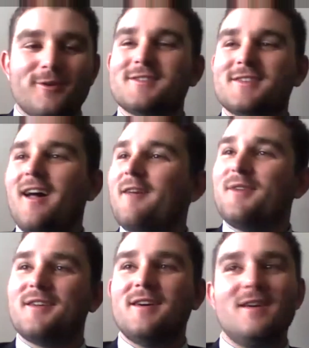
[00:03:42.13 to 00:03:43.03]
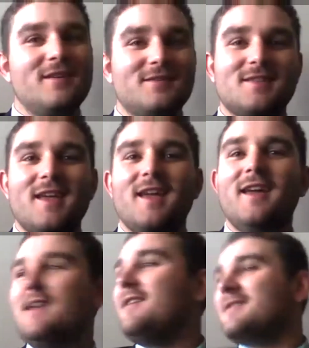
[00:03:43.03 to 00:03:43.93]
got, because
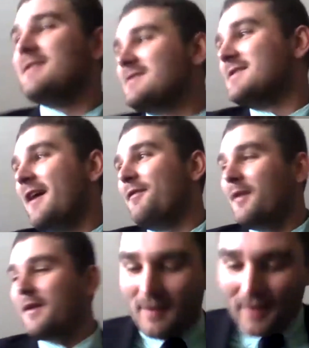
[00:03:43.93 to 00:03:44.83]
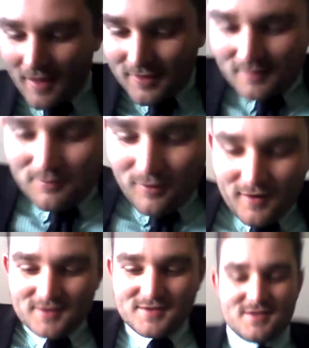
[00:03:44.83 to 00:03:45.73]
they definitely got their
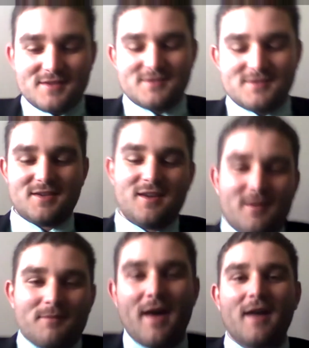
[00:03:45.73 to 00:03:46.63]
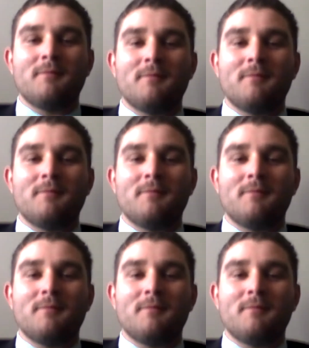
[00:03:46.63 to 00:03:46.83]
players to secure the bag. But